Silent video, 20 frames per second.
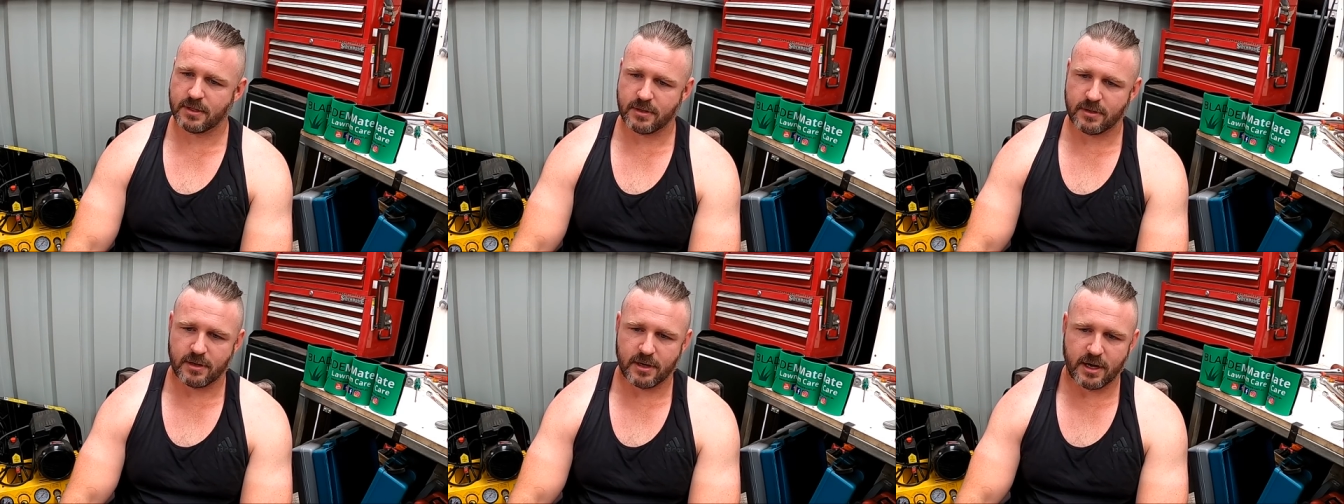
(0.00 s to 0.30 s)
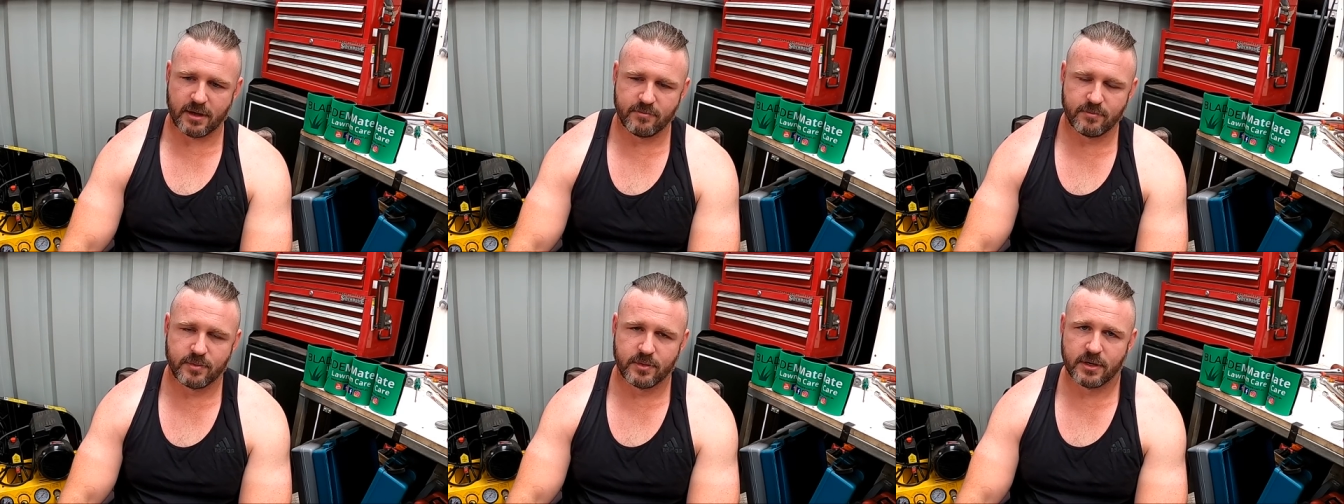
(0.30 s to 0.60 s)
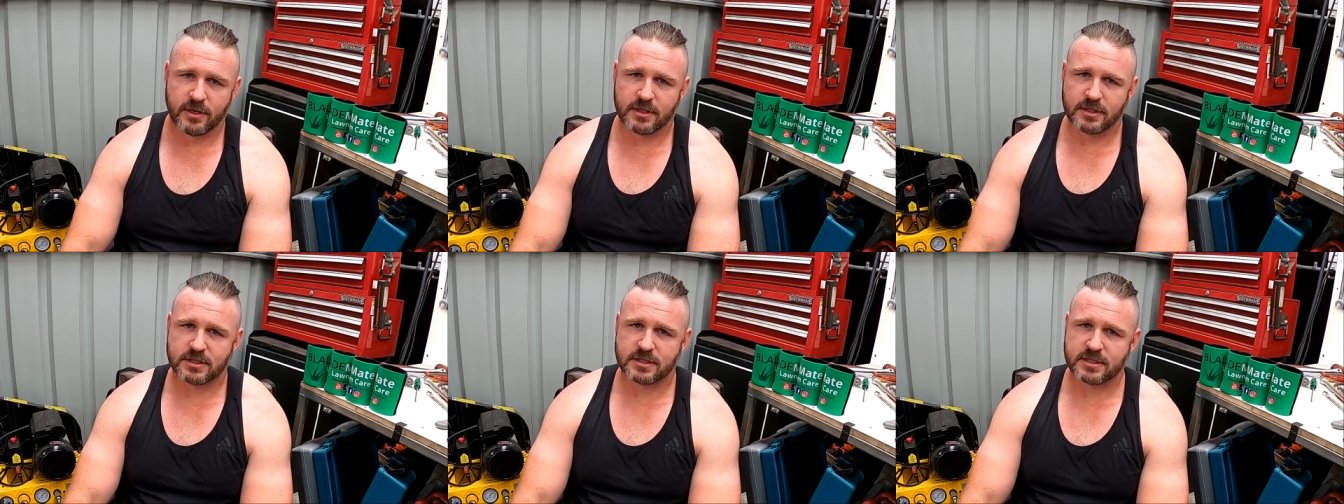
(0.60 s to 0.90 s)
I haven't
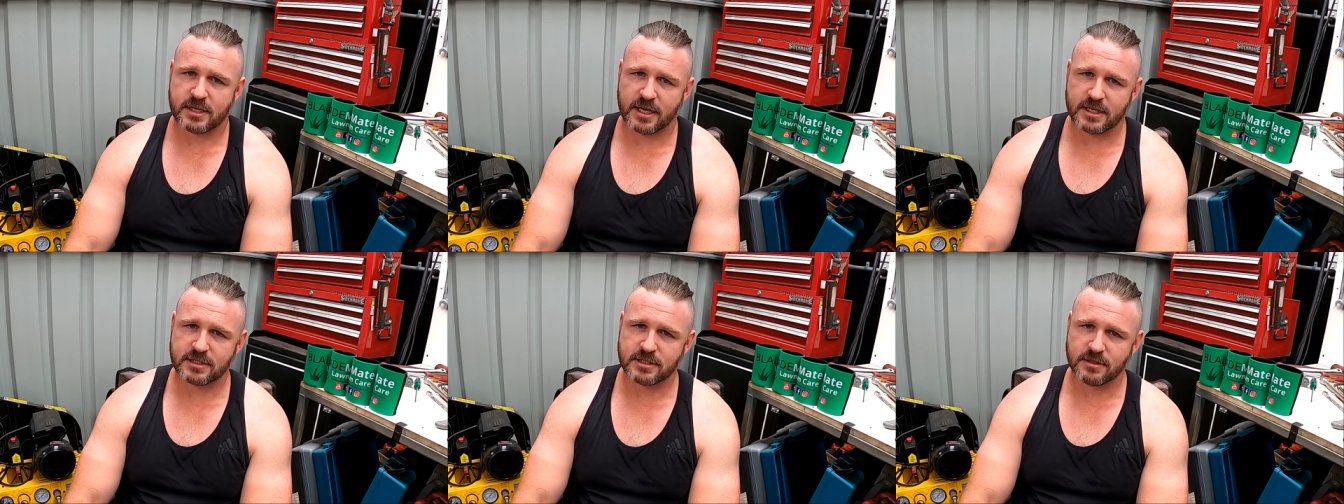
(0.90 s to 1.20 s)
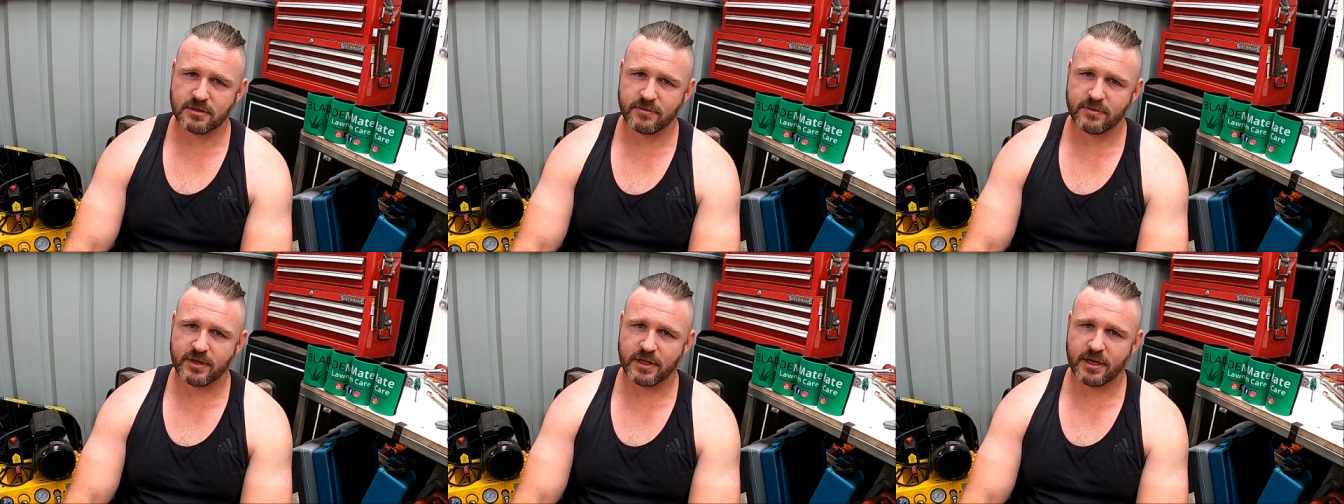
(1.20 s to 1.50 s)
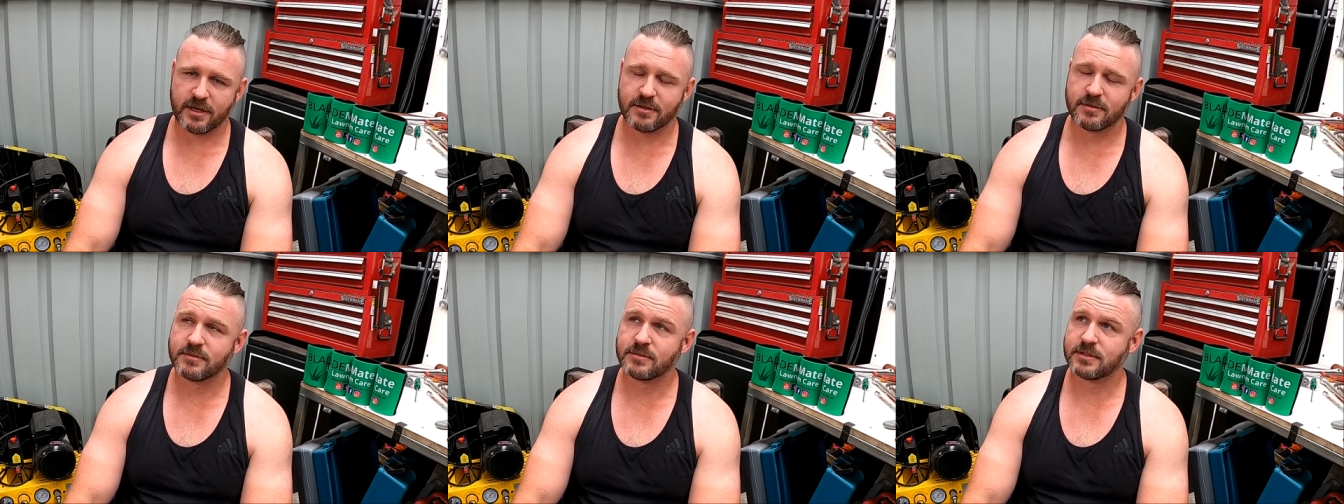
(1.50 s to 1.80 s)
put any snakes in the
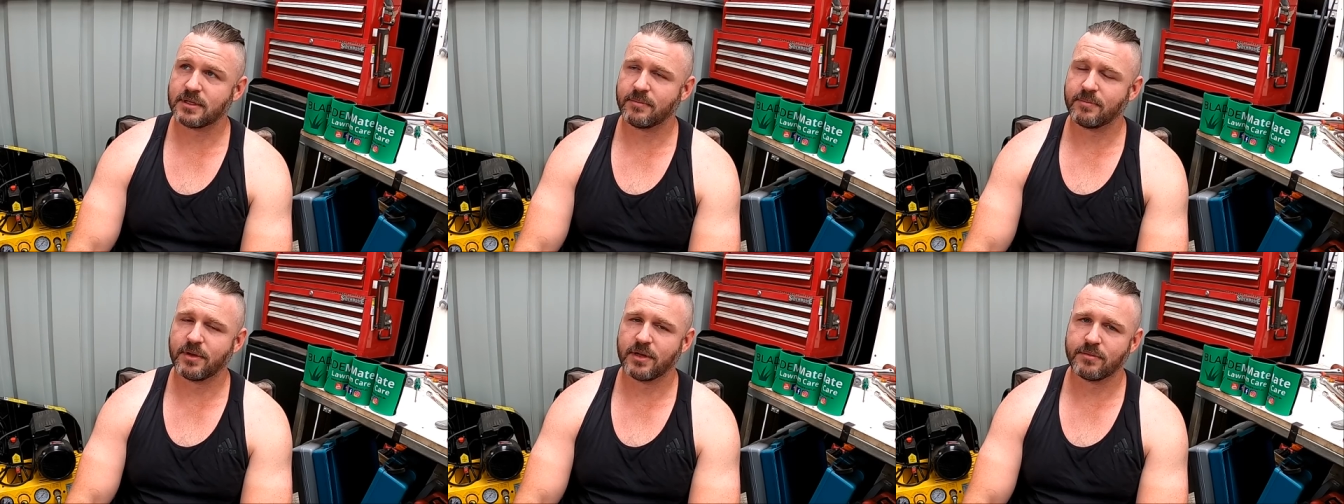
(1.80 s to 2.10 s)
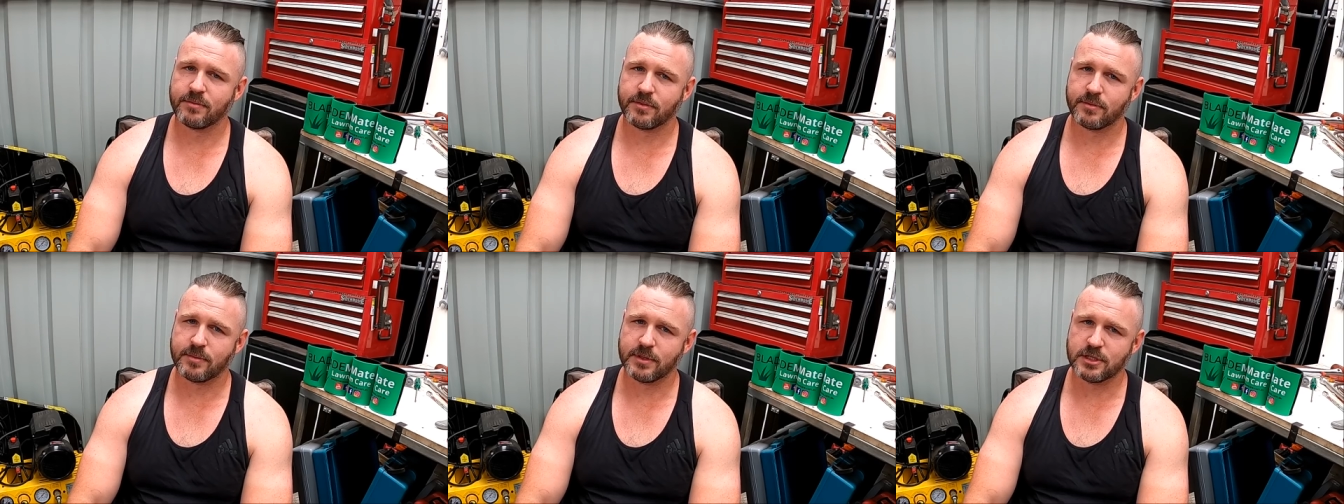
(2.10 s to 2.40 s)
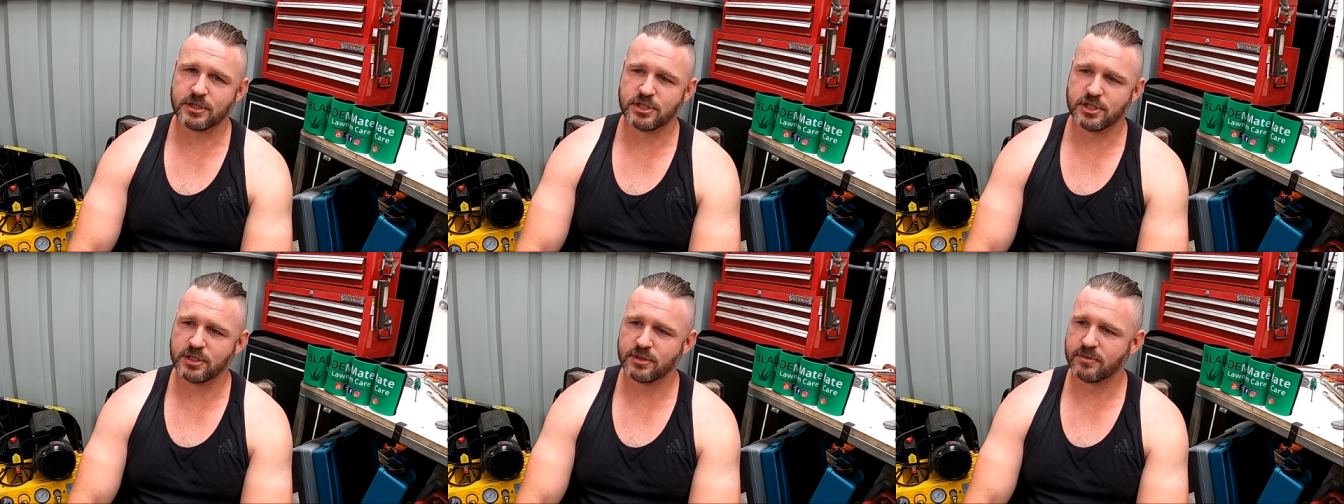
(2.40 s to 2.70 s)
video. Some people are a
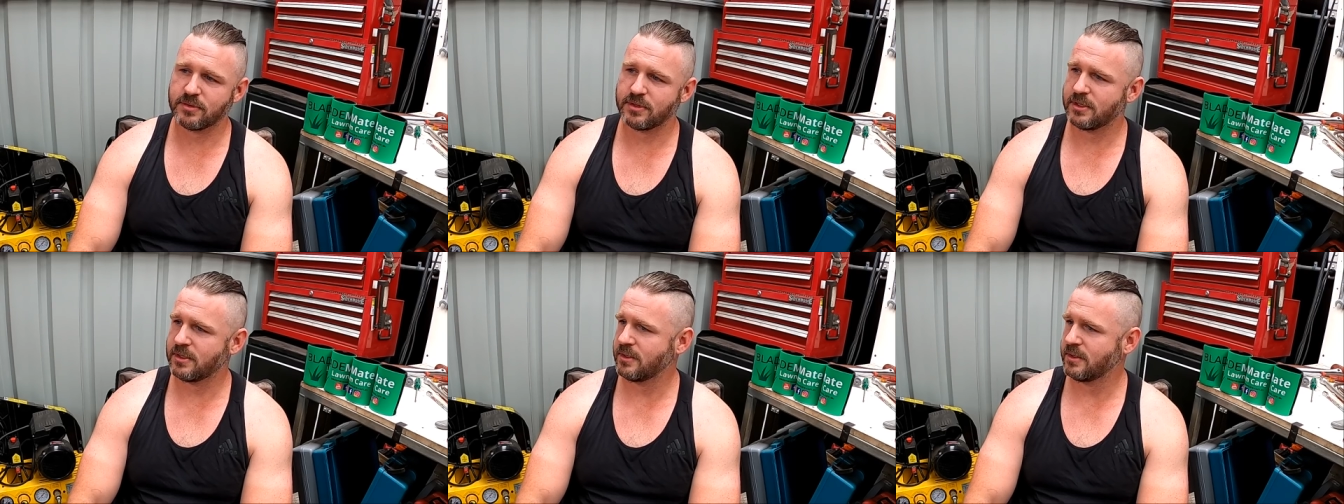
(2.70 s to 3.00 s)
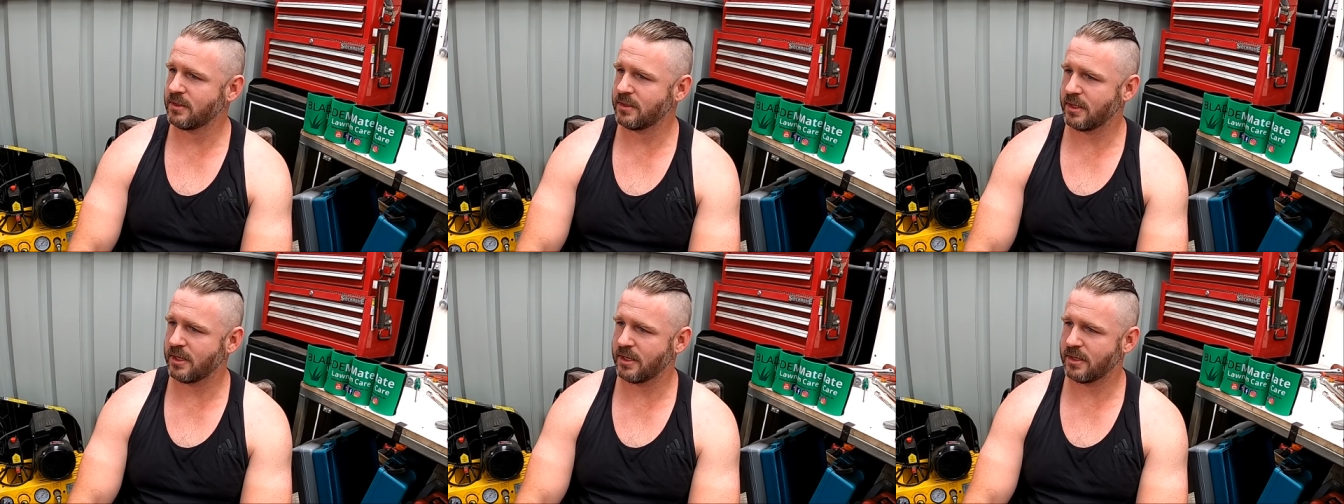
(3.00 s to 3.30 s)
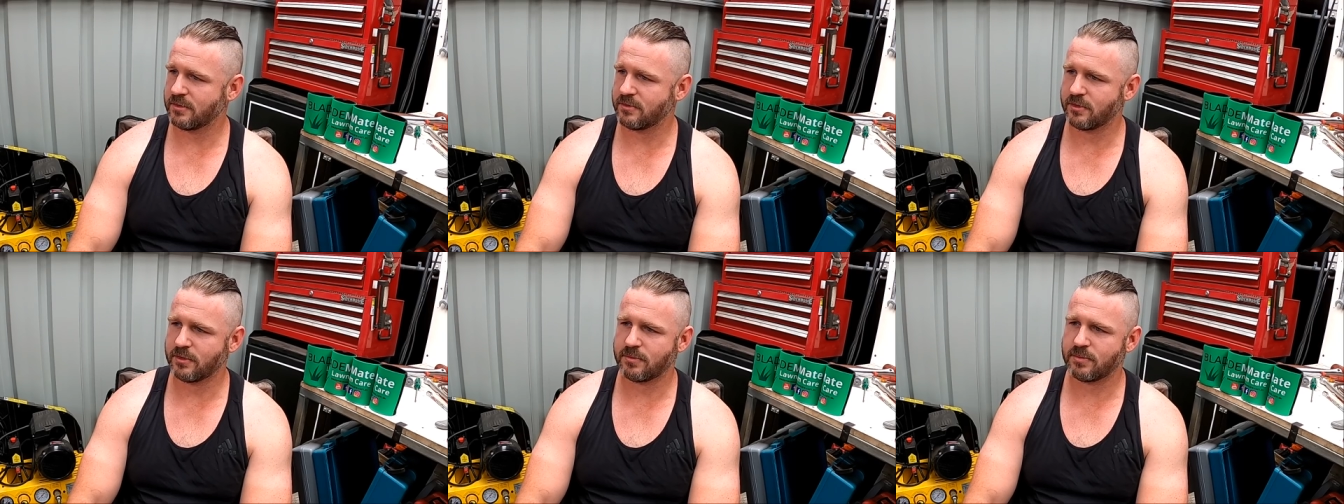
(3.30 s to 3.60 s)
bit jittery,
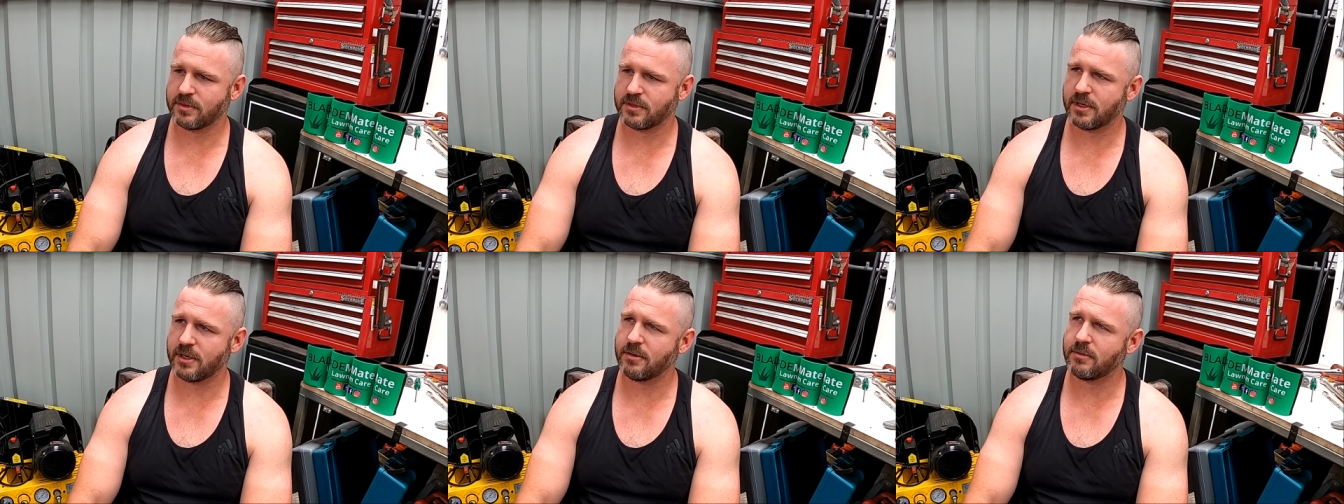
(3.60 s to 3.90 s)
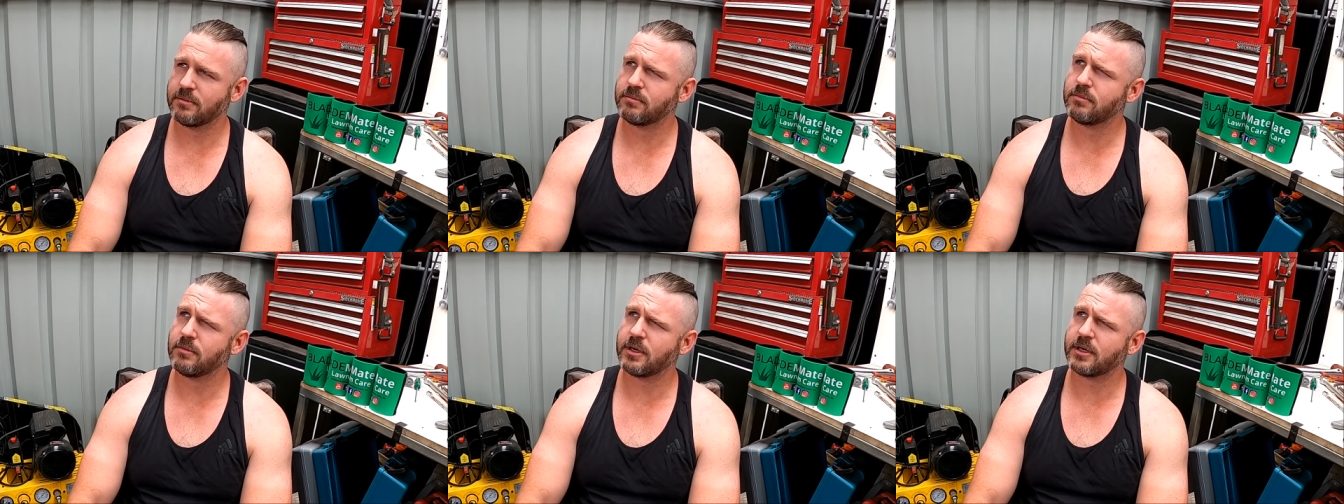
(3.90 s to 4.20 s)
and truth be told,